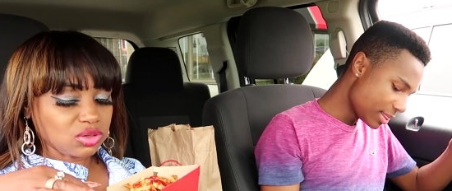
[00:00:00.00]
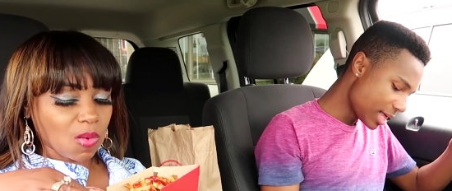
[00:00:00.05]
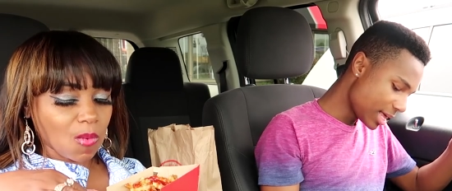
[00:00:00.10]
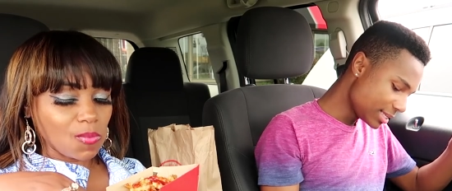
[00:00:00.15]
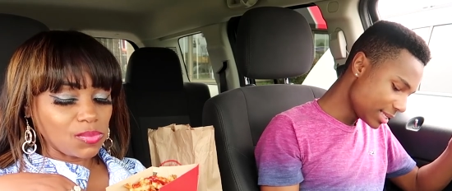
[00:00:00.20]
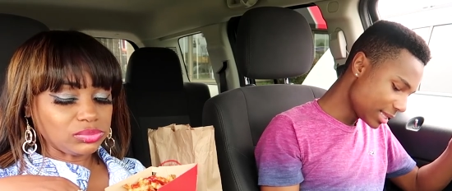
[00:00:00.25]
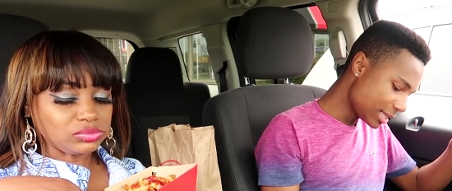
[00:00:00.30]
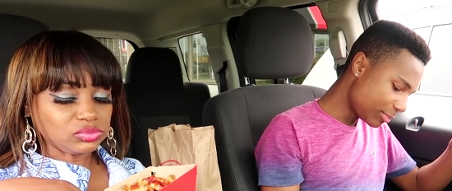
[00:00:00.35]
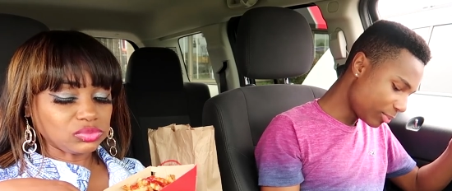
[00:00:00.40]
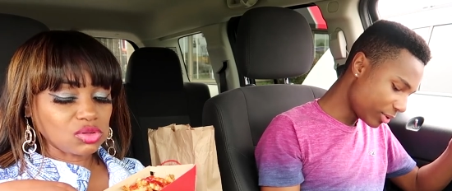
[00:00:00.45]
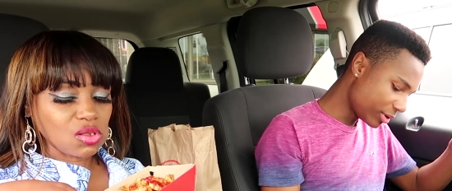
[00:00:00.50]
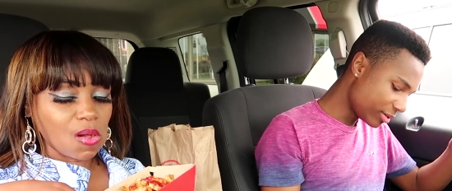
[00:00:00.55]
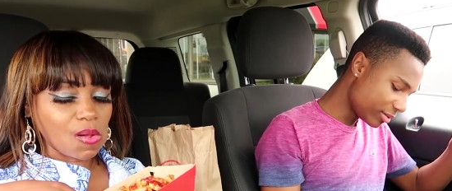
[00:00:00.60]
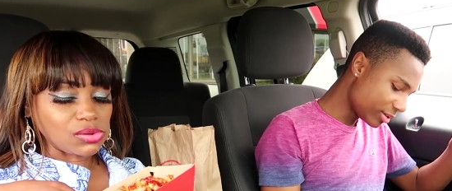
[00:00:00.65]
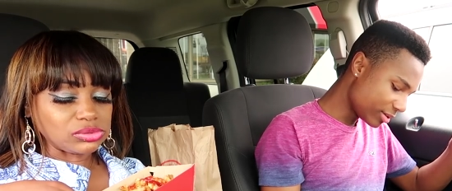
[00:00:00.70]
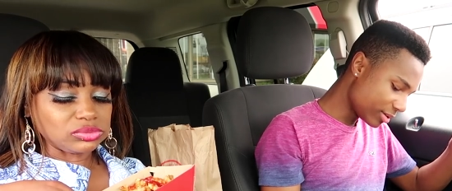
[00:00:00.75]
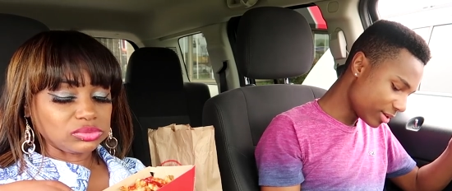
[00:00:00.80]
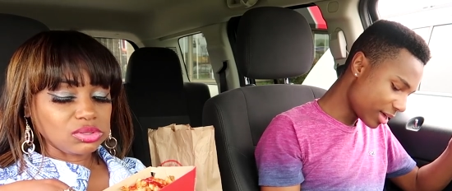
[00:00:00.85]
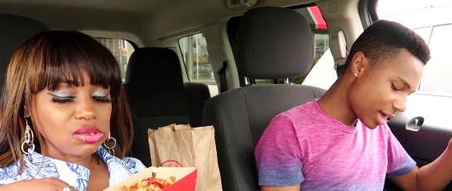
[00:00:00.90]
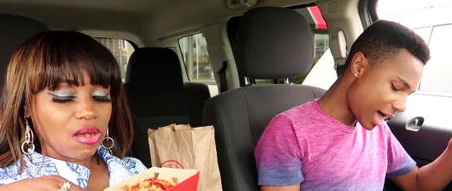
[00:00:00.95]
Speaker 1: that's not the point of
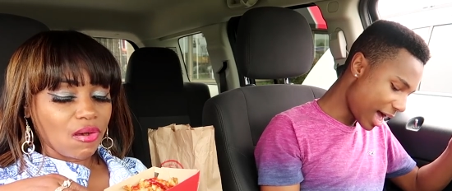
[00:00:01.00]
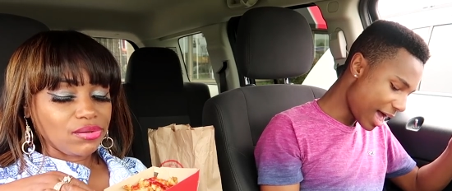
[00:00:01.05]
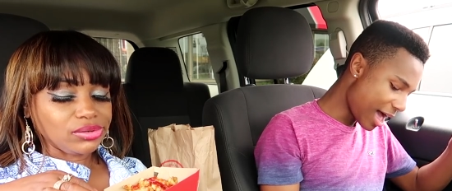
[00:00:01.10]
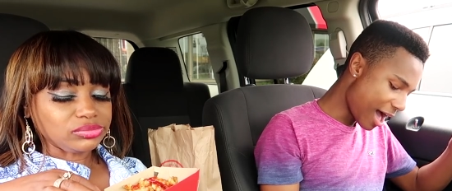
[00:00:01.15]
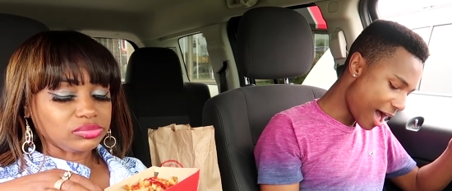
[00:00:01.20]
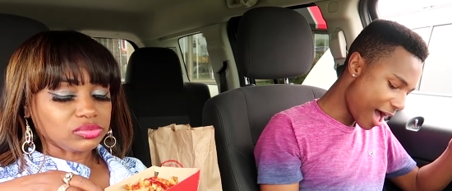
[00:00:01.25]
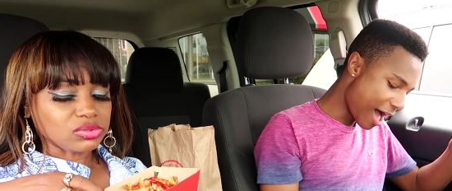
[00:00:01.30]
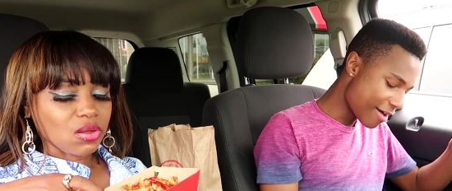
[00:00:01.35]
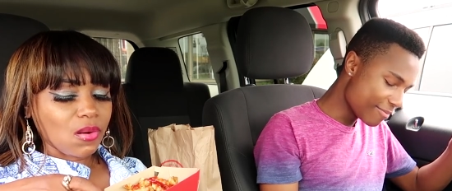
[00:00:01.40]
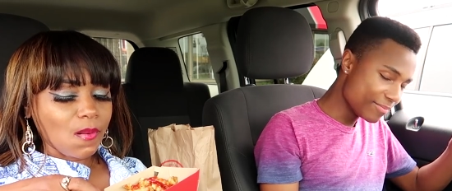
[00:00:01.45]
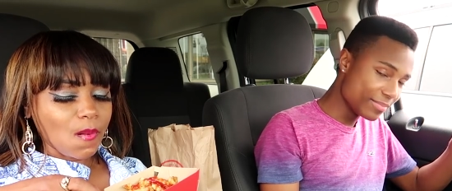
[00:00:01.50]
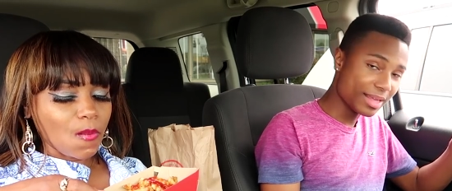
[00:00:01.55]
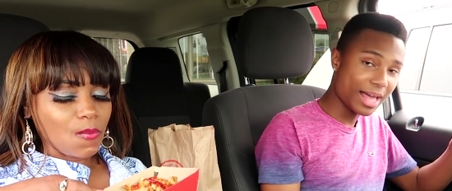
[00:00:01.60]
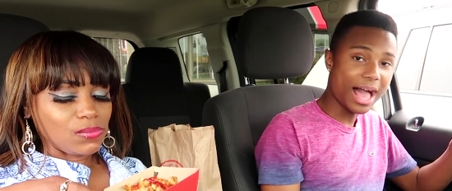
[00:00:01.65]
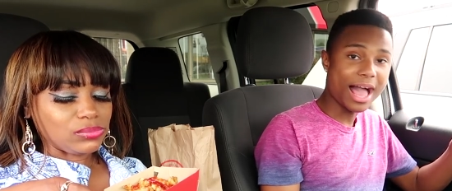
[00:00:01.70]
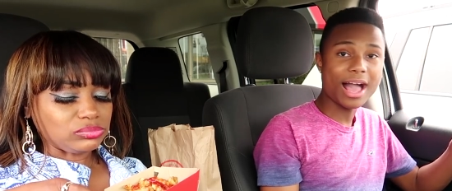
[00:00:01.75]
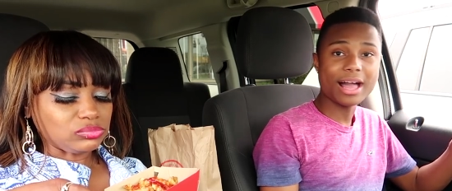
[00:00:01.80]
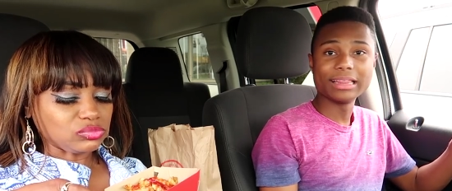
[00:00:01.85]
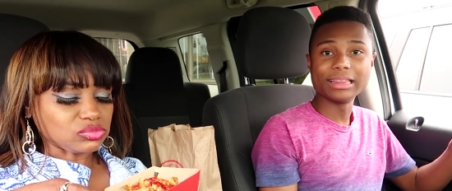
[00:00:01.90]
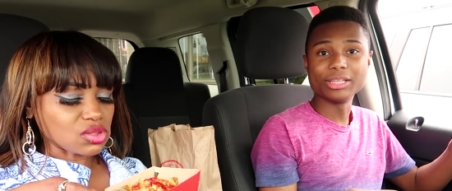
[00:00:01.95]
the. I I,
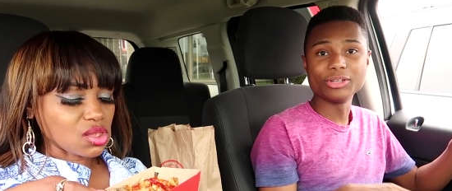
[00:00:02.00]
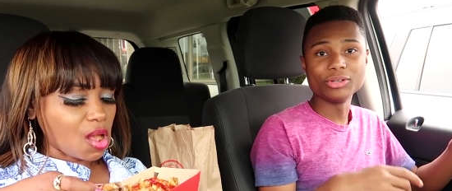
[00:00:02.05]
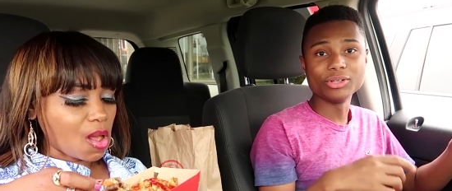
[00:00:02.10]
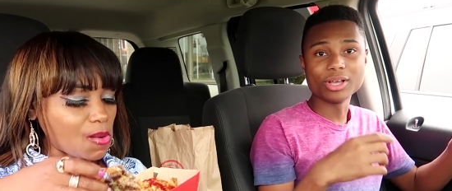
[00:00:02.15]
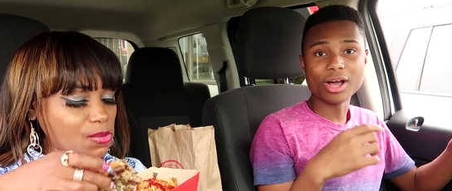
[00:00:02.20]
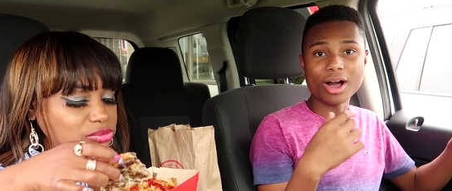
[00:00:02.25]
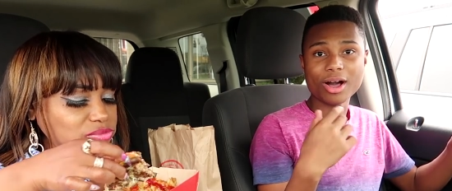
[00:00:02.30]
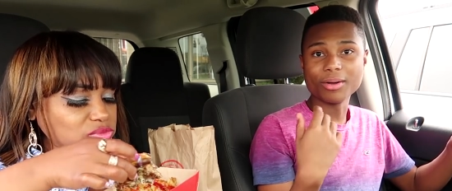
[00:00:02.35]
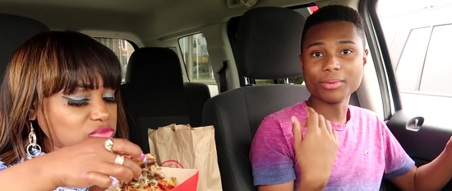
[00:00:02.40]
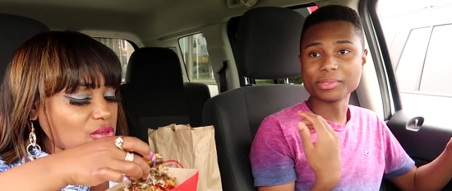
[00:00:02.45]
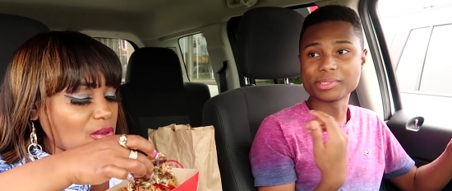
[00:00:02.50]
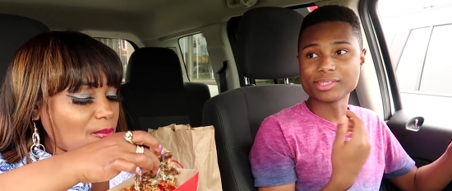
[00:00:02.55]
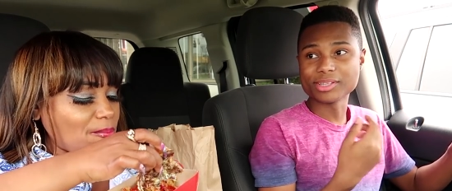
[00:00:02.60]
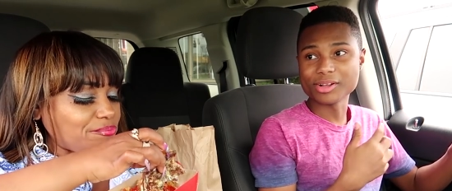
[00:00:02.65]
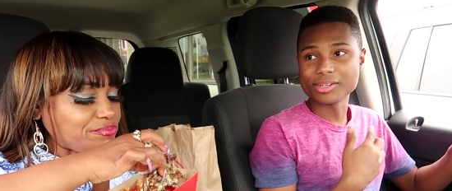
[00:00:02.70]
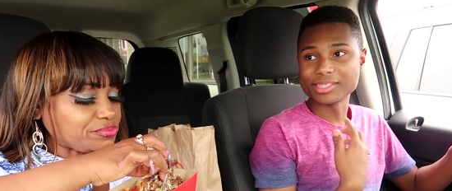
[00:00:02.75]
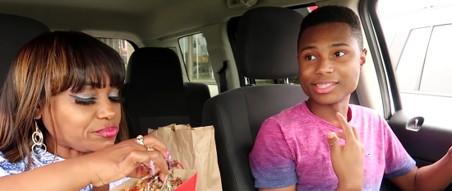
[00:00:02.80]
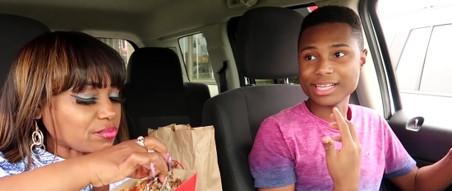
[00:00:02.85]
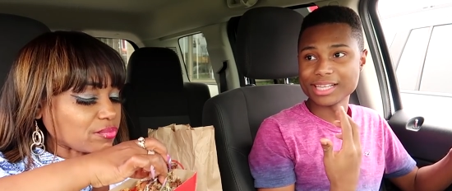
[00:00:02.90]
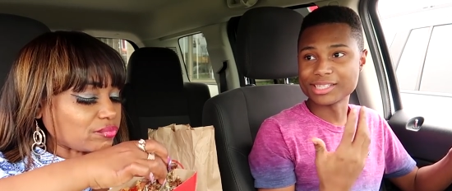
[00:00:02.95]
I literally I always
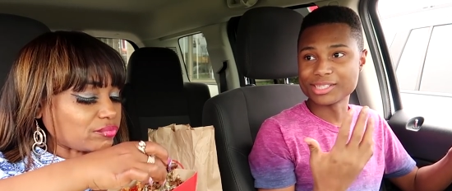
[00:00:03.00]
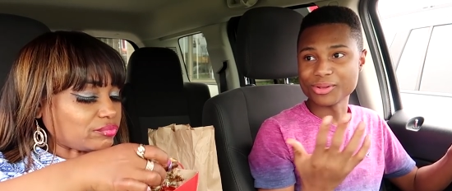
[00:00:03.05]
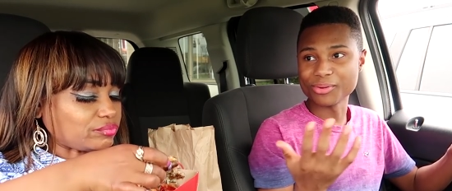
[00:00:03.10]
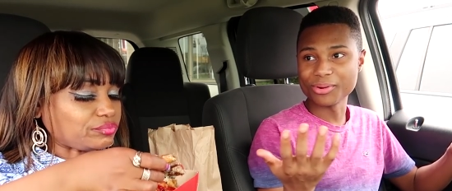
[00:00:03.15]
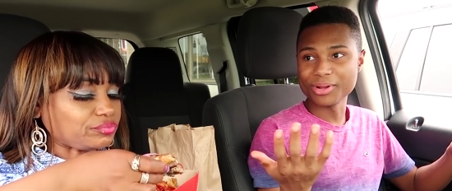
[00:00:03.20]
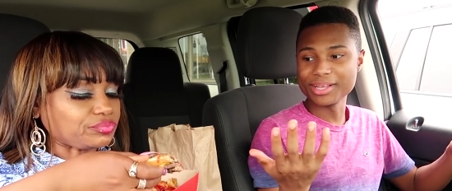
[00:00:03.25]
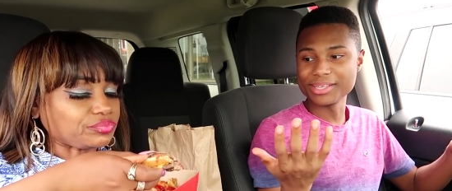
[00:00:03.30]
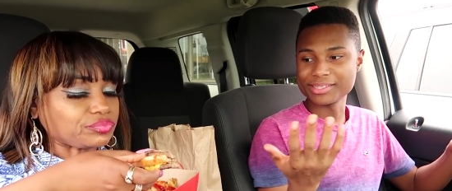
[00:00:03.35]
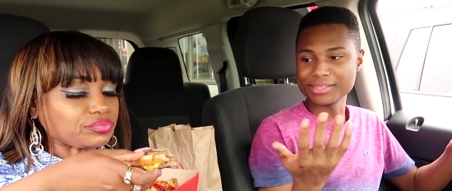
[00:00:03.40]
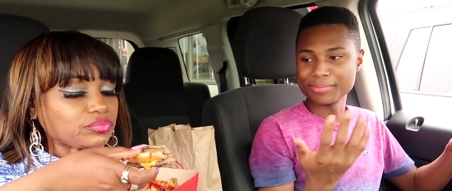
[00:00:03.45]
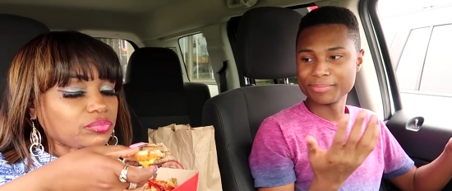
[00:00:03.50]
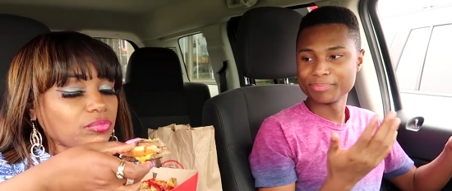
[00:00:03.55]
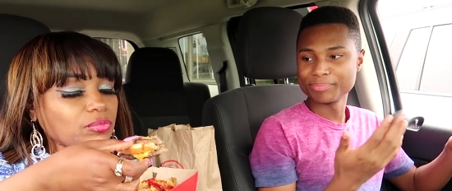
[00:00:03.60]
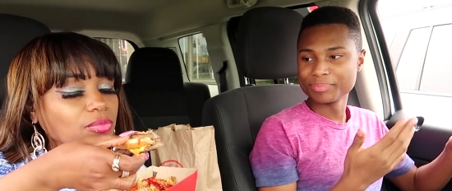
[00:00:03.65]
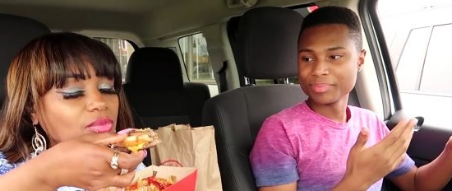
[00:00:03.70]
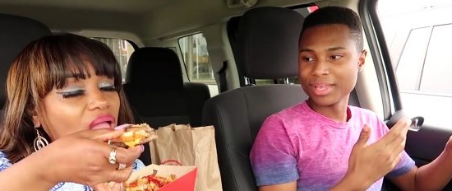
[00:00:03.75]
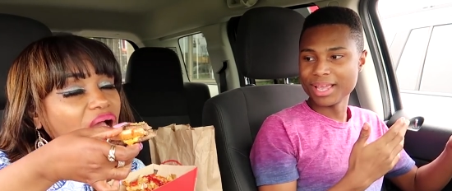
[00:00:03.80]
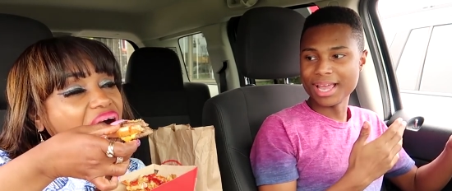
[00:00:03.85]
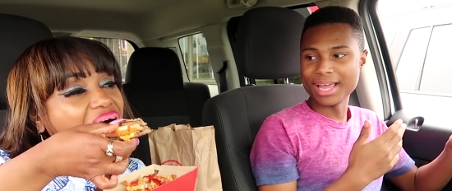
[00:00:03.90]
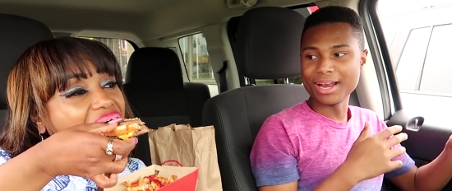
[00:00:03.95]
start six stories,
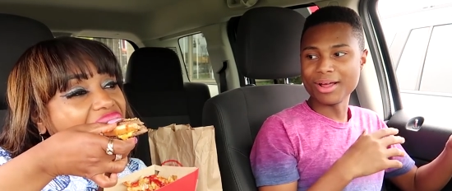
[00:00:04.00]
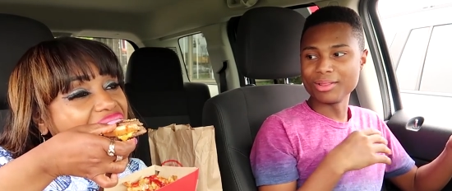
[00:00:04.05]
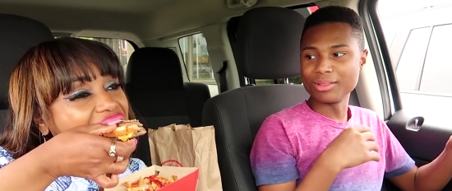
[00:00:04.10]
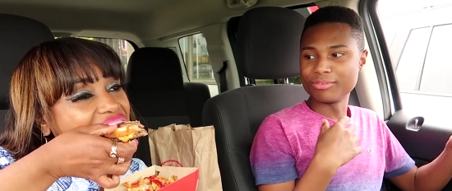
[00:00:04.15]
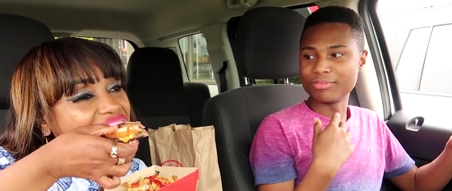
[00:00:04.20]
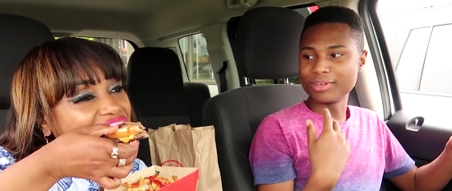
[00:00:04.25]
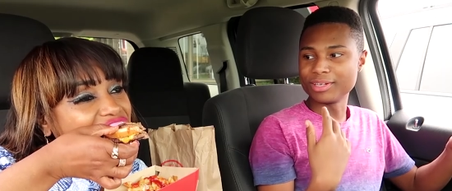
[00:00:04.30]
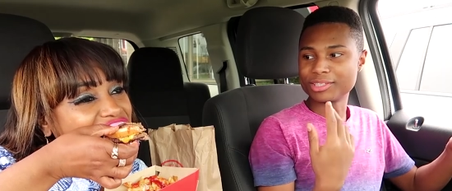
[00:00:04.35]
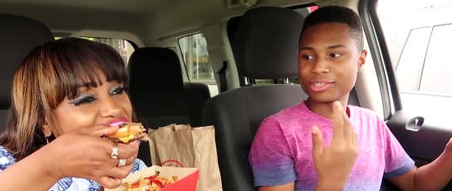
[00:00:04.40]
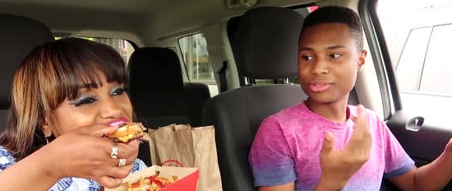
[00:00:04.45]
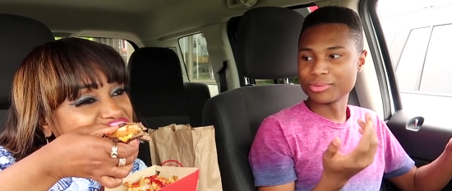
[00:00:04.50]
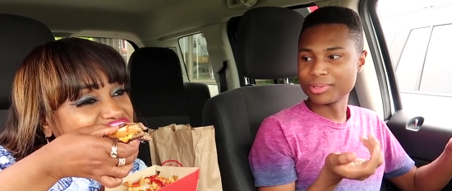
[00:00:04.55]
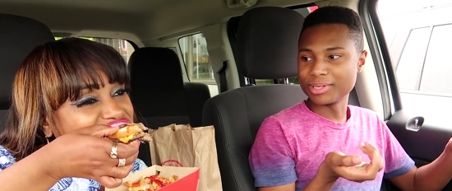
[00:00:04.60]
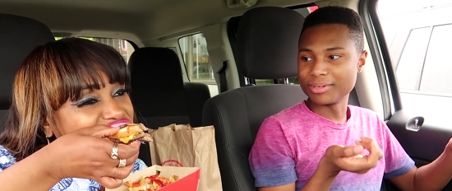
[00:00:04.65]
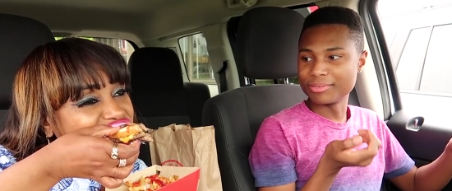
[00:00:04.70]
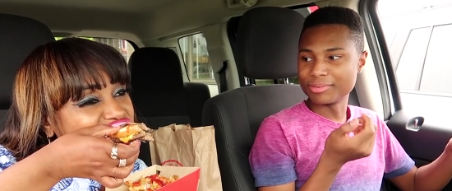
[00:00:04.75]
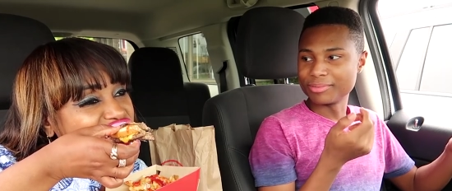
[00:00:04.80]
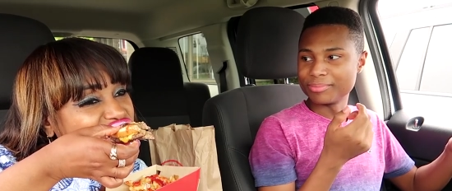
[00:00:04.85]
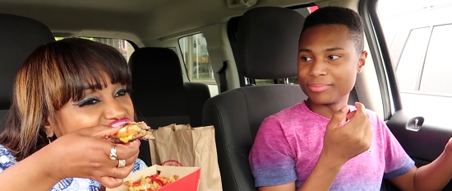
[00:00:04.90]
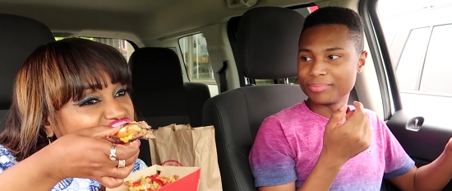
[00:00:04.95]
and I only finish
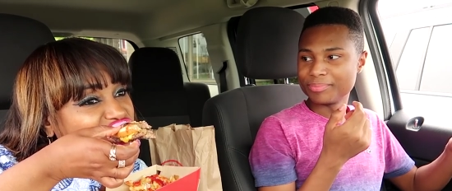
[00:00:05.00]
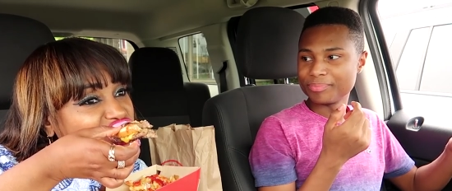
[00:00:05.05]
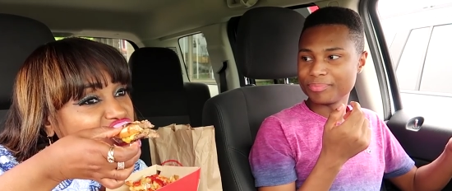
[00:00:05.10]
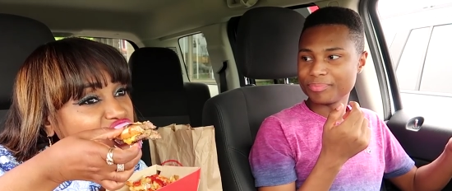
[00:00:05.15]
three of them.